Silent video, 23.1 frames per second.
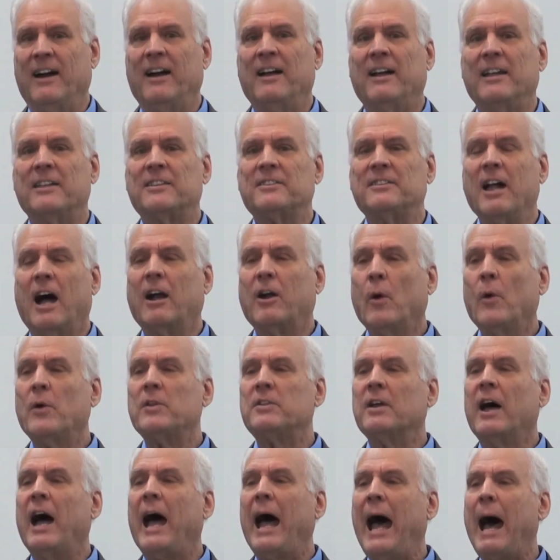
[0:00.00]
It's not going
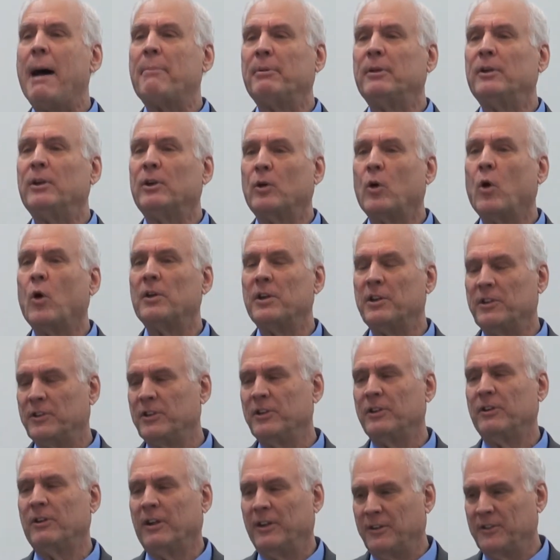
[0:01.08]
to happen according to
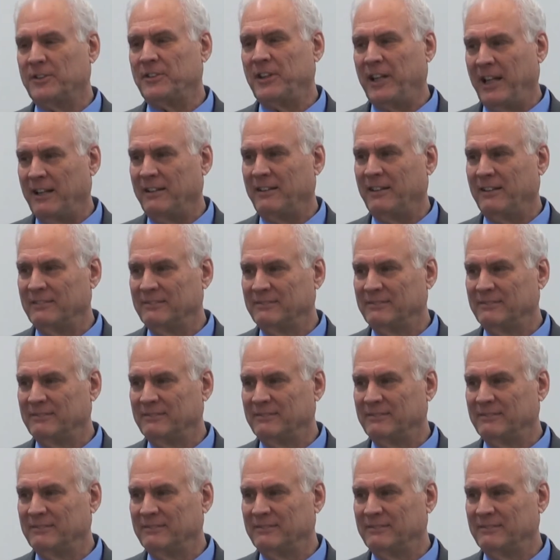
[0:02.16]
your understanding.